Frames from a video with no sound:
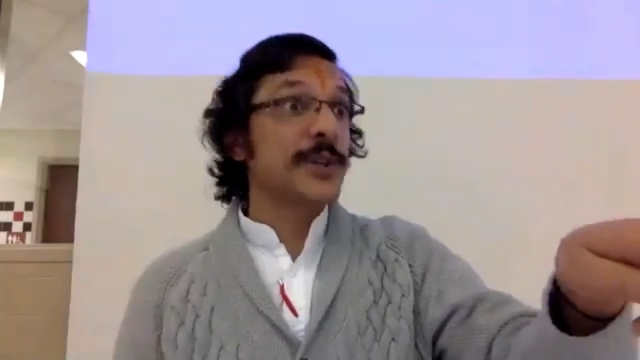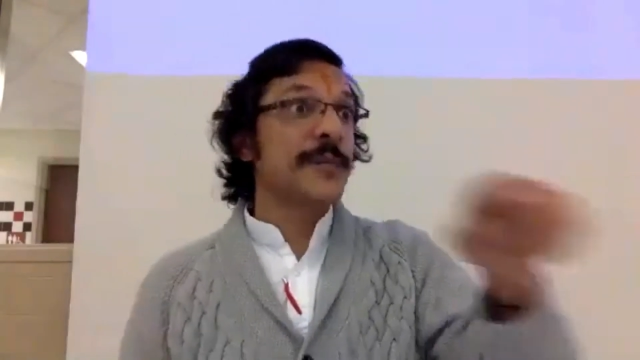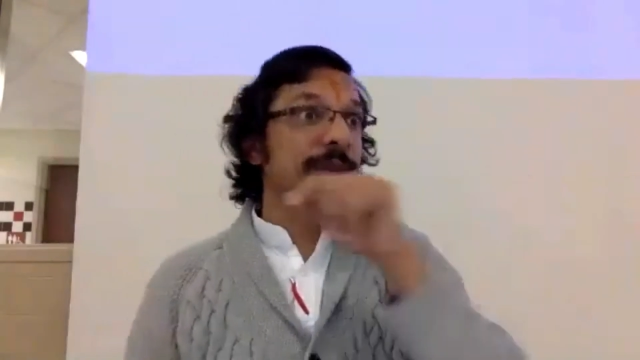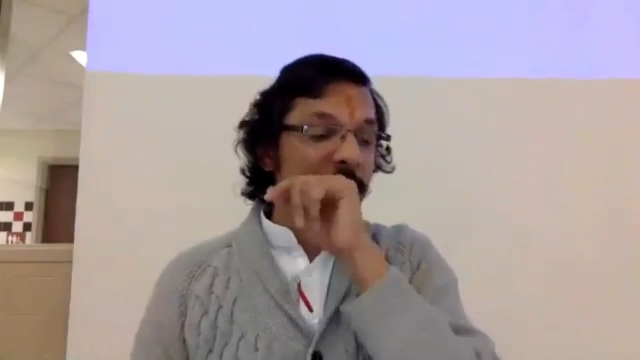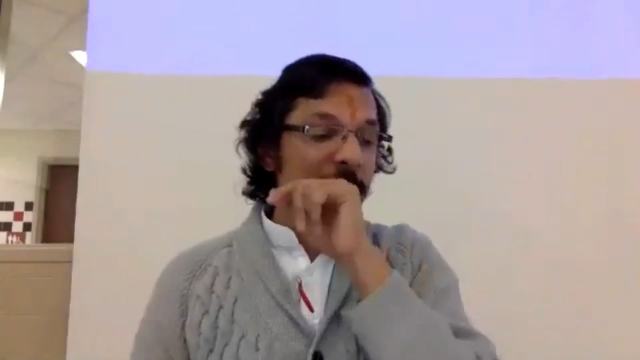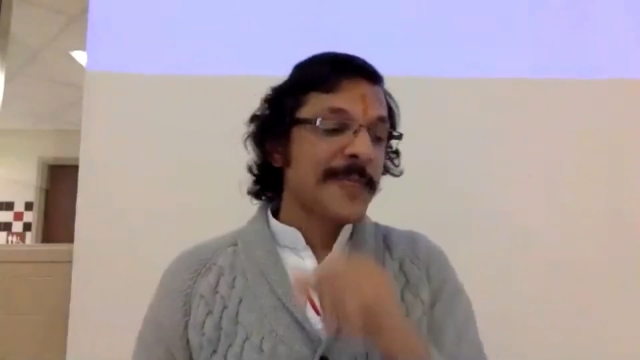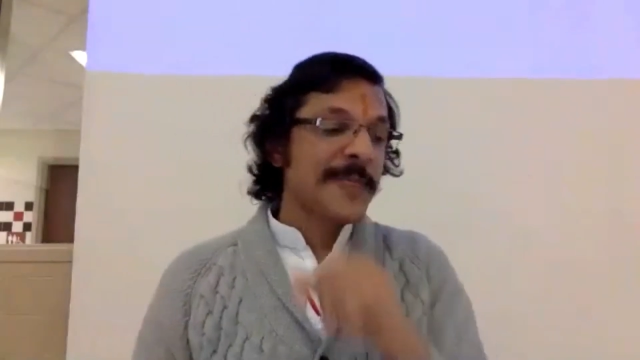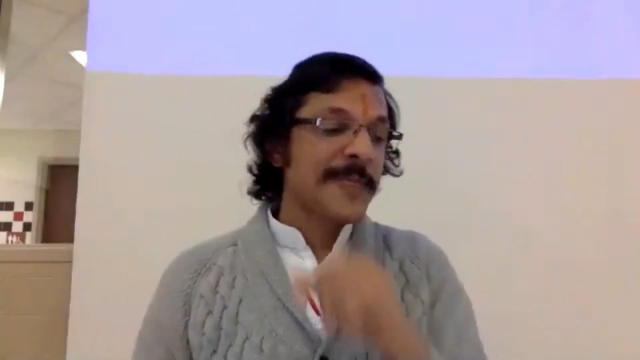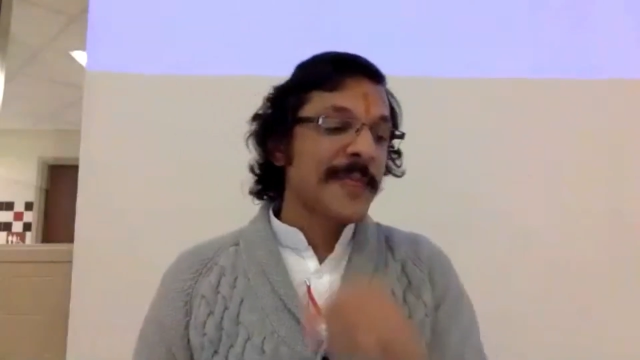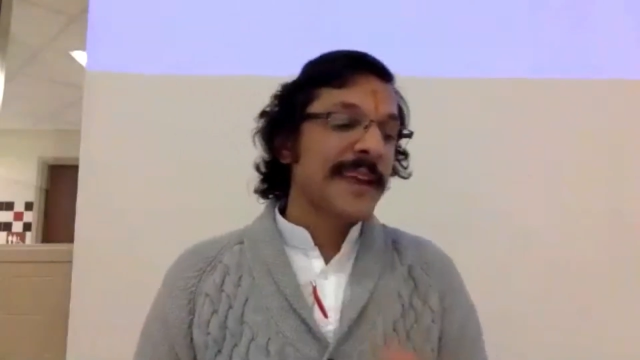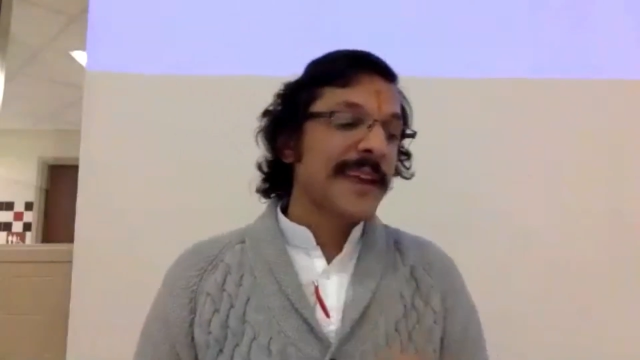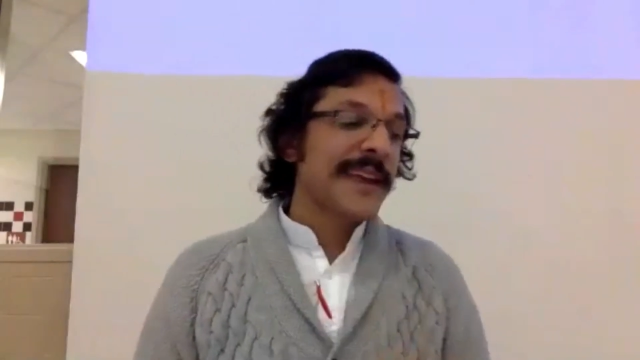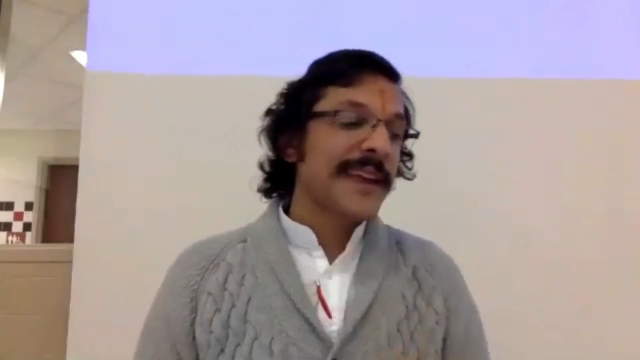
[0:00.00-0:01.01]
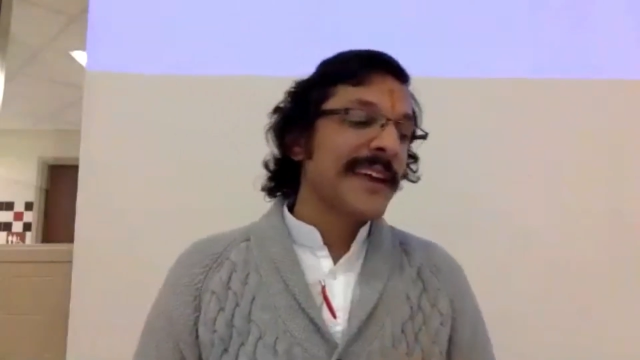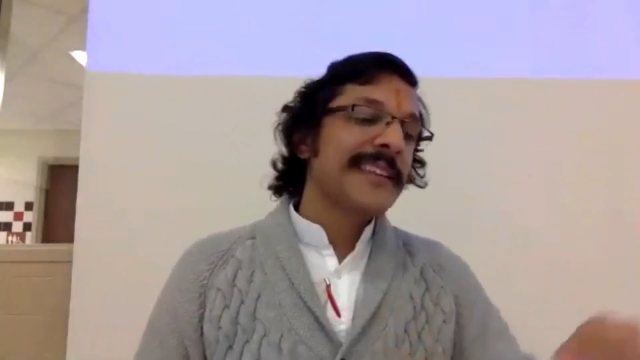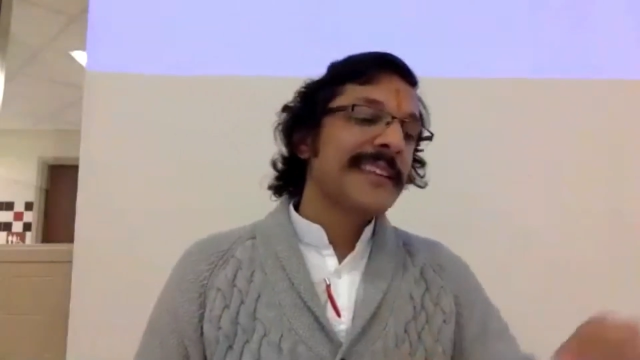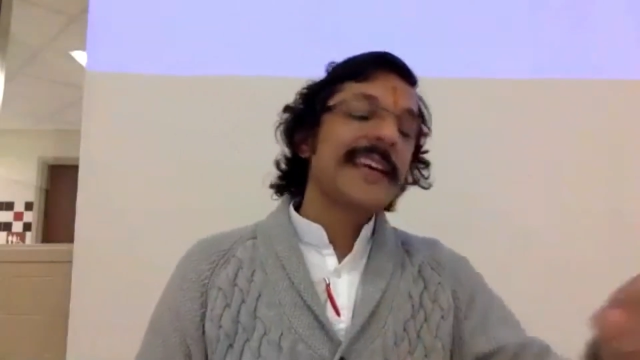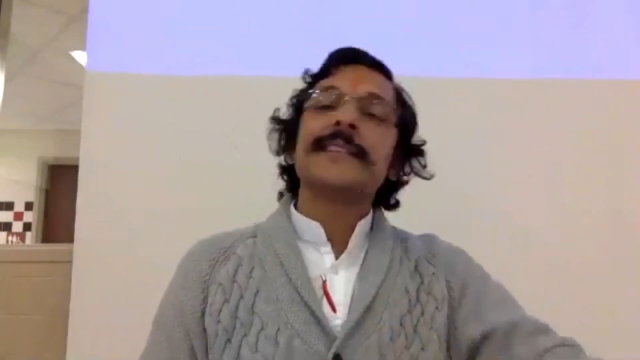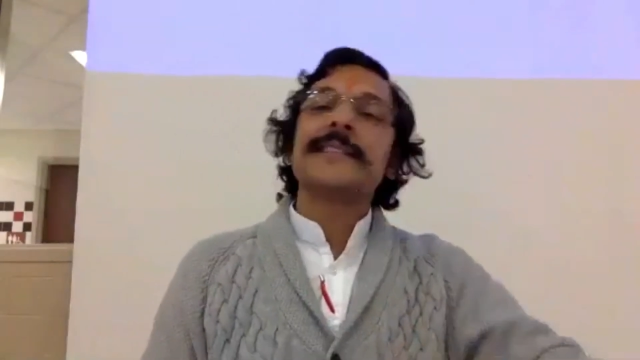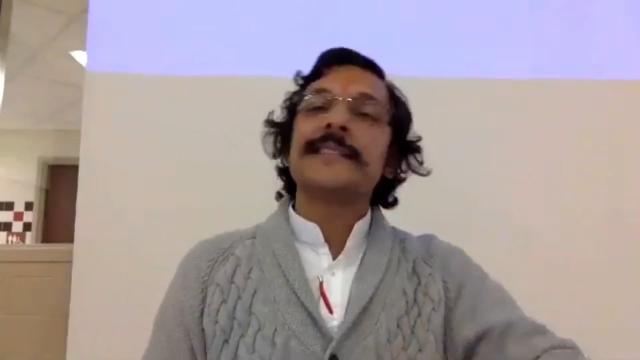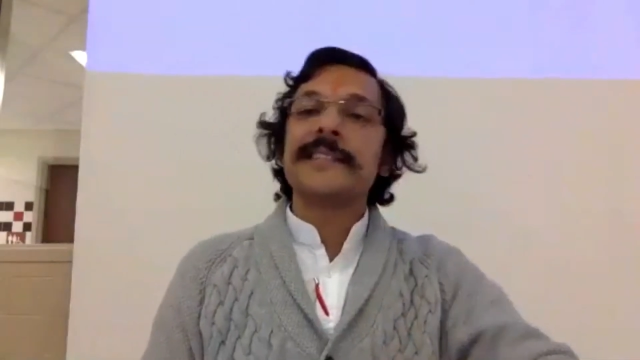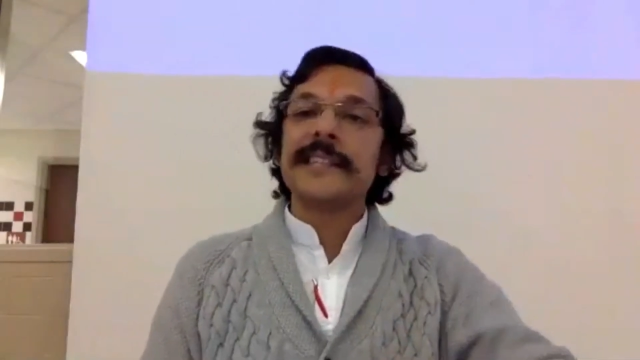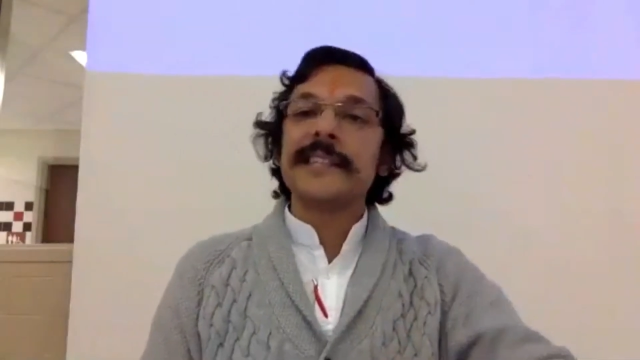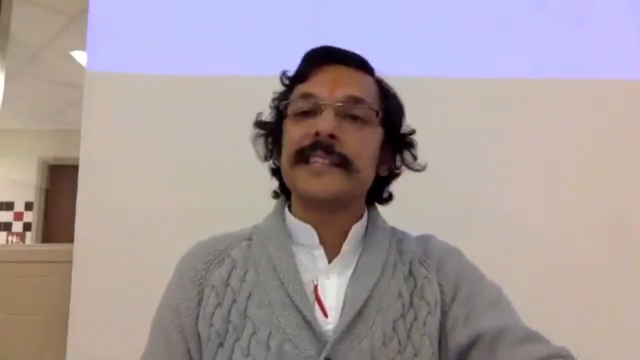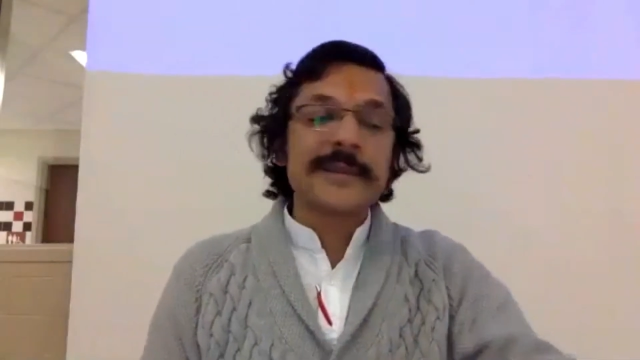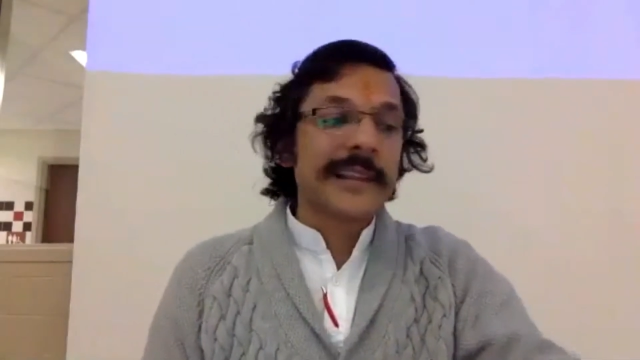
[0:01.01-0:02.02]
that it seems like
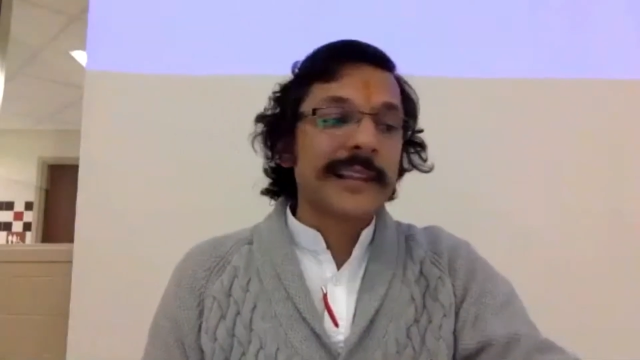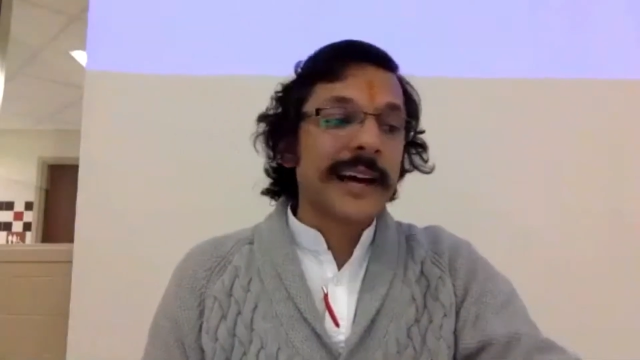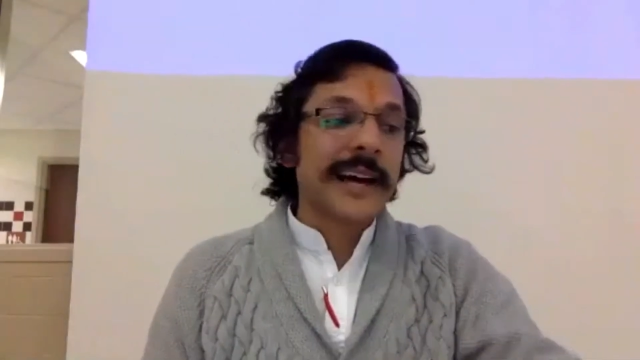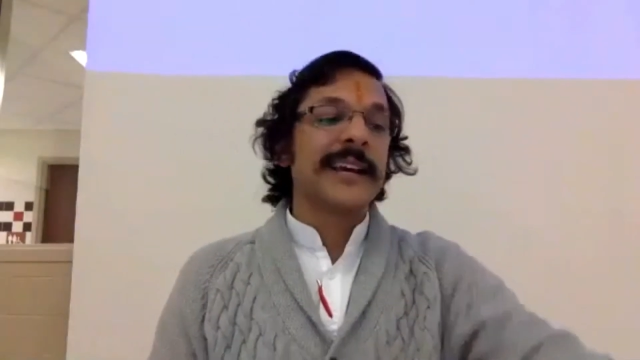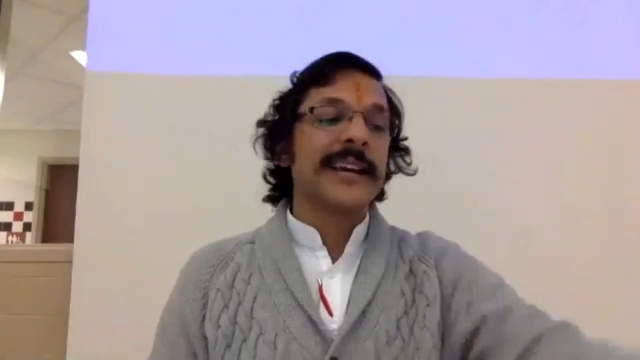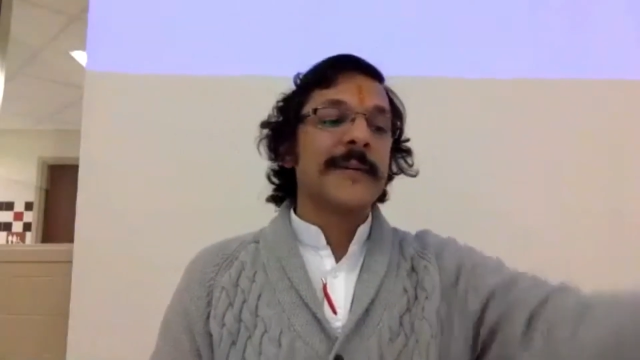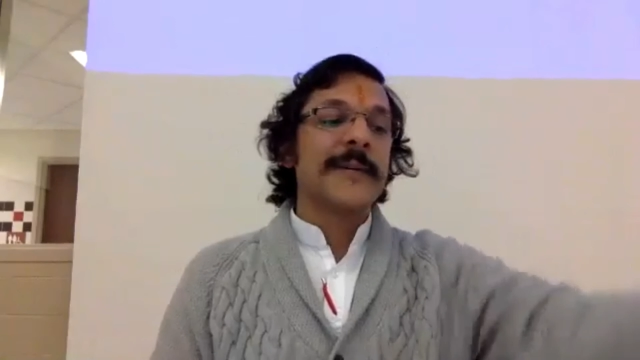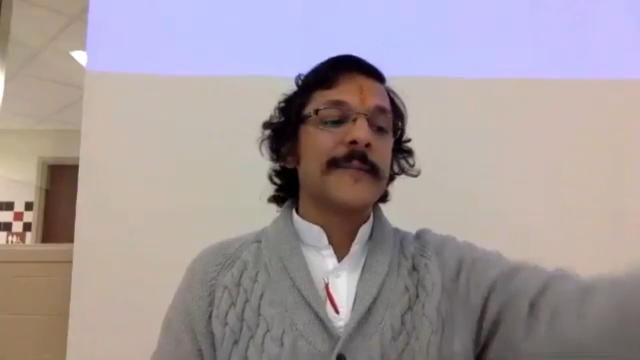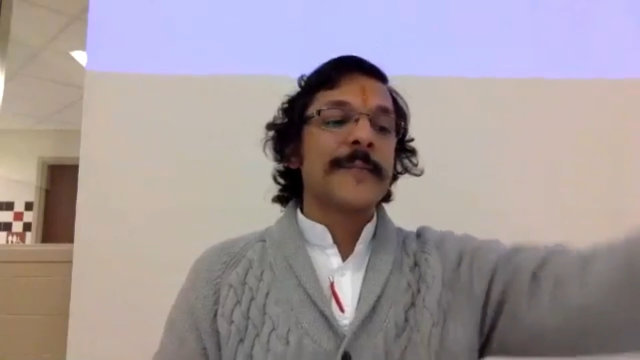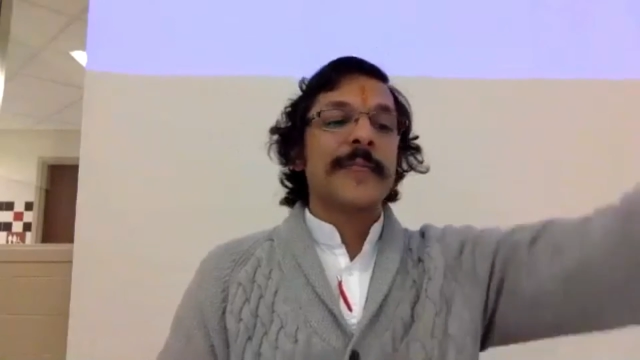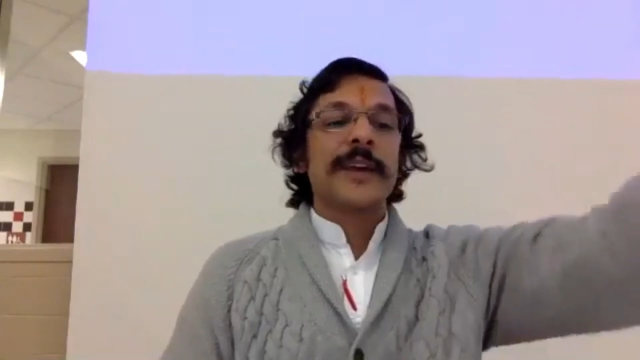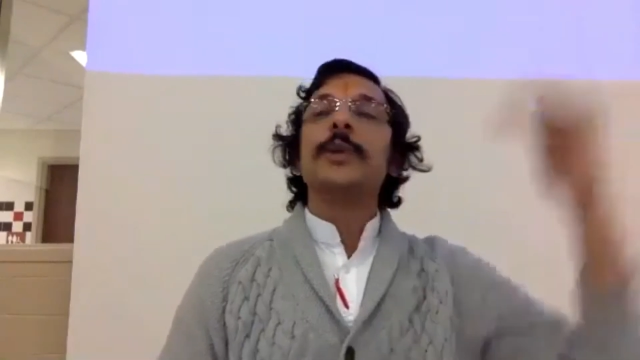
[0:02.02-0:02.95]
you